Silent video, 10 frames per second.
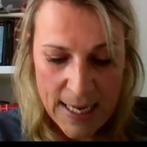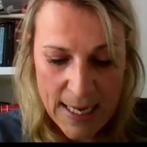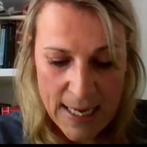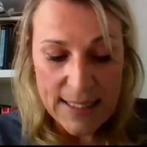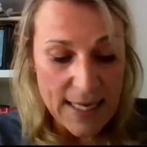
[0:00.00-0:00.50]

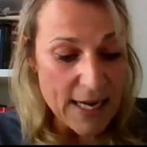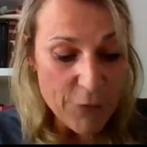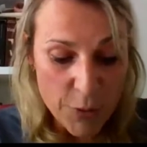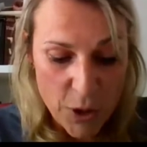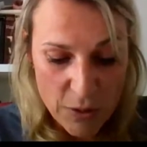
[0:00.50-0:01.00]
And
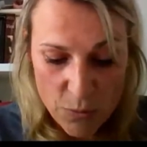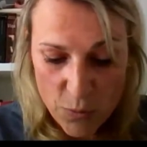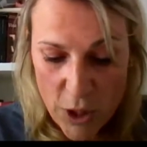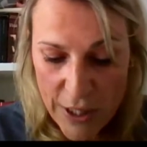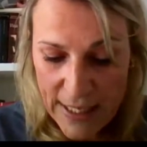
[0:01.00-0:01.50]

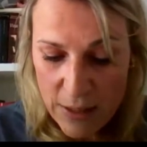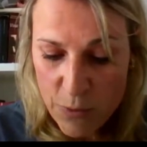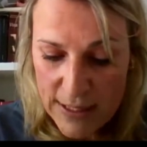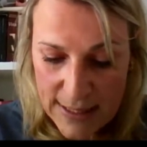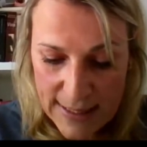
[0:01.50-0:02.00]
everyone working
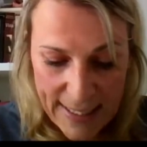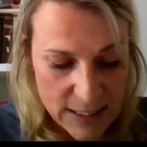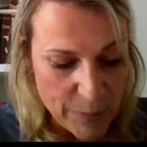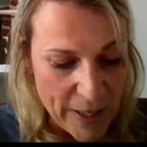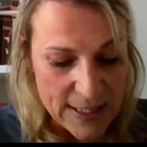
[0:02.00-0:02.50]
with
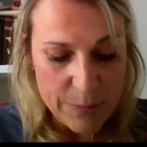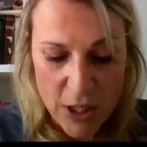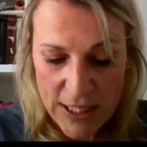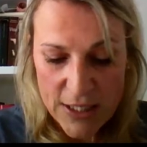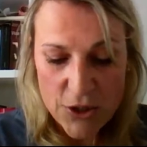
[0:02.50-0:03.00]
taxpayers'
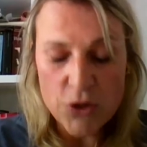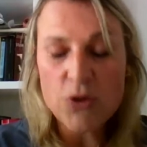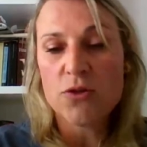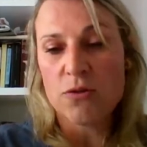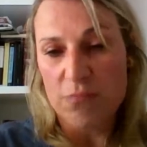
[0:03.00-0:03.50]
money should